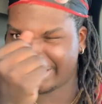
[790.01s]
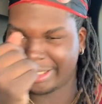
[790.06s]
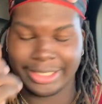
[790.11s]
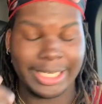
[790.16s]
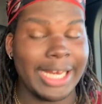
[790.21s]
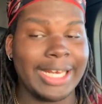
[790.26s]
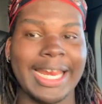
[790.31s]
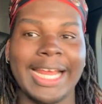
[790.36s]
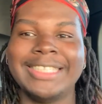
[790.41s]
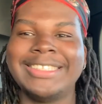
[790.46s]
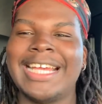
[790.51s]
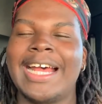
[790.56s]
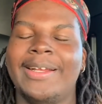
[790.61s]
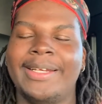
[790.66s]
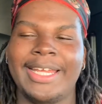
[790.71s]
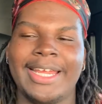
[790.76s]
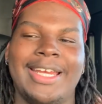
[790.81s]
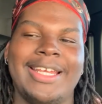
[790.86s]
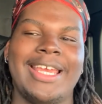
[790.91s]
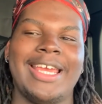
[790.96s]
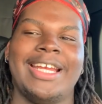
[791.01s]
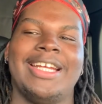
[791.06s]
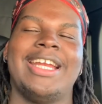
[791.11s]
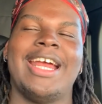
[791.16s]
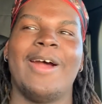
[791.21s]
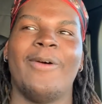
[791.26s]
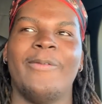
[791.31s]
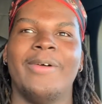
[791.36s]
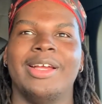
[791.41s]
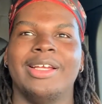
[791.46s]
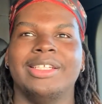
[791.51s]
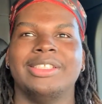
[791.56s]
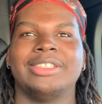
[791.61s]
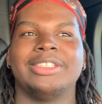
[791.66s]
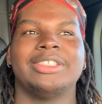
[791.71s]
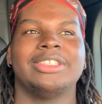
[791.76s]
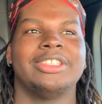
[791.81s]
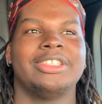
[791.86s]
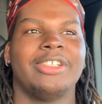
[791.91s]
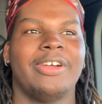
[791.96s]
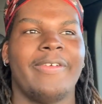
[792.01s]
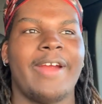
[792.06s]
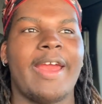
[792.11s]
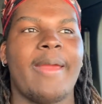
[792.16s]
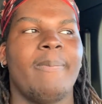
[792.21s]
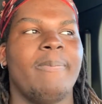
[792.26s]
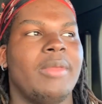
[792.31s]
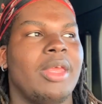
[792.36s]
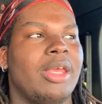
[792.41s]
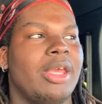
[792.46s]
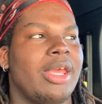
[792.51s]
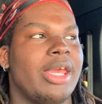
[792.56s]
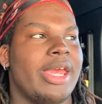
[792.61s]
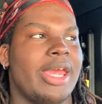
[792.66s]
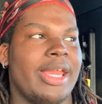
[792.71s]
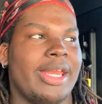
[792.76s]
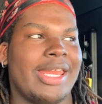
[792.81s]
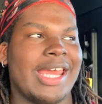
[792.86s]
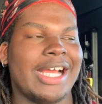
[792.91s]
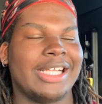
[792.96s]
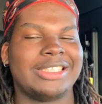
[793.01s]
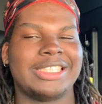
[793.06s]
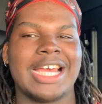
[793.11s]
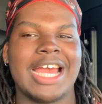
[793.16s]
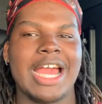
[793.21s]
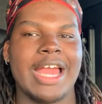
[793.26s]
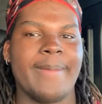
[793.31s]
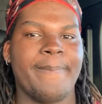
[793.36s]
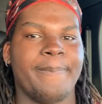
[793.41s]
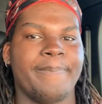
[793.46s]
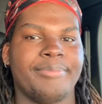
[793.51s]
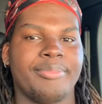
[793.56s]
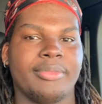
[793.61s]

Yeah, that's how dedicated I was. So right, that time,